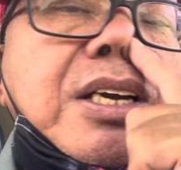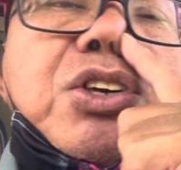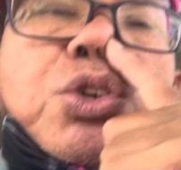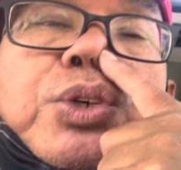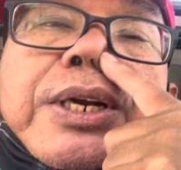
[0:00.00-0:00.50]

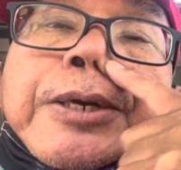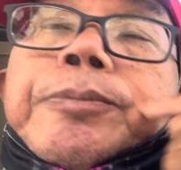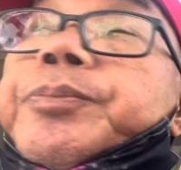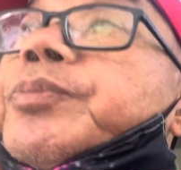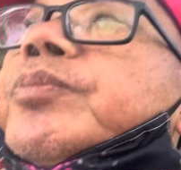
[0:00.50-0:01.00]
usually
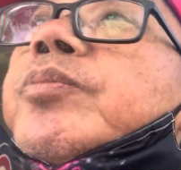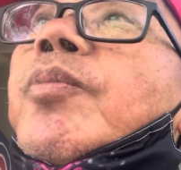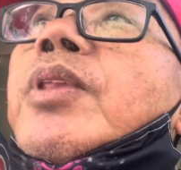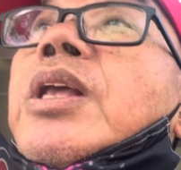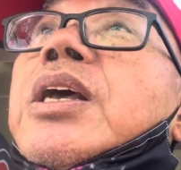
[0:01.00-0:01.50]

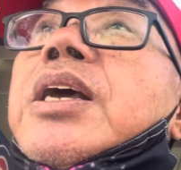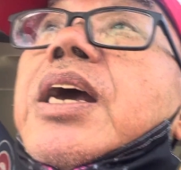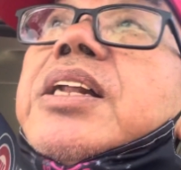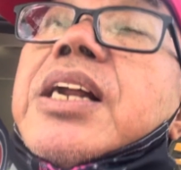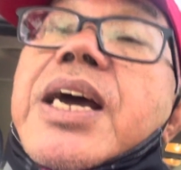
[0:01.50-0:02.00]

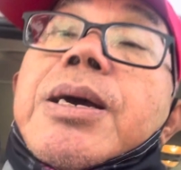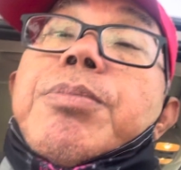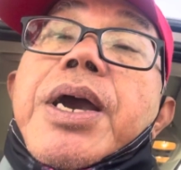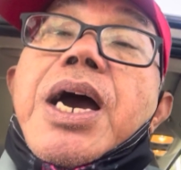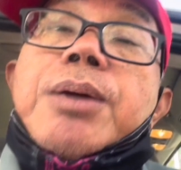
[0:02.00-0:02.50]
and then I have
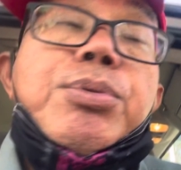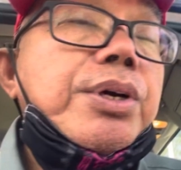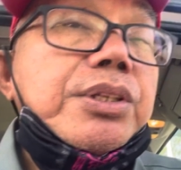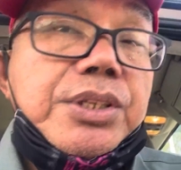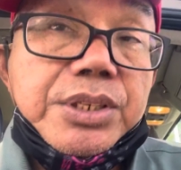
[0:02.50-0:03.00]
my
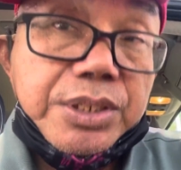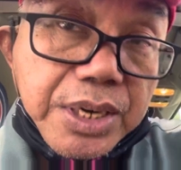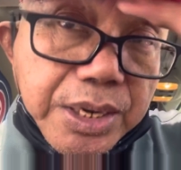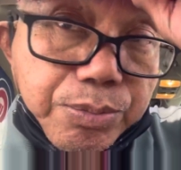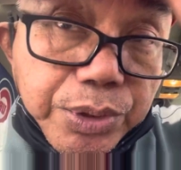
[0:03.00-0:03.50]
hybrid
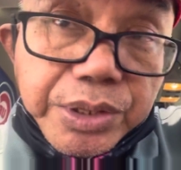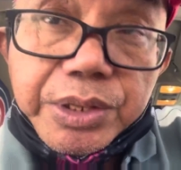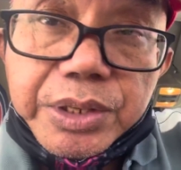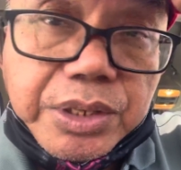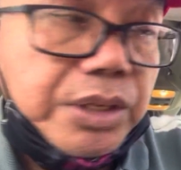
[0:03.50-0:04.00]
hybrid
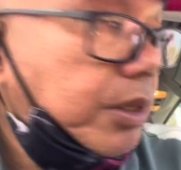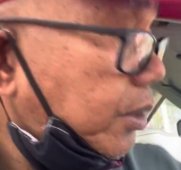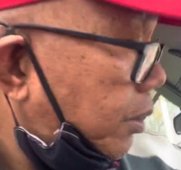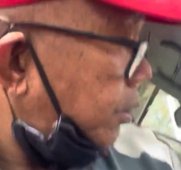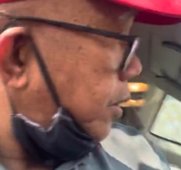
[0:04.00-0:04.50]

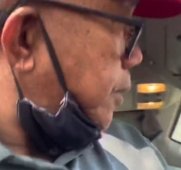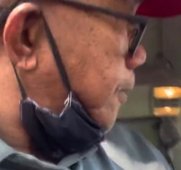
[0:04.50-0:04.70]
uh,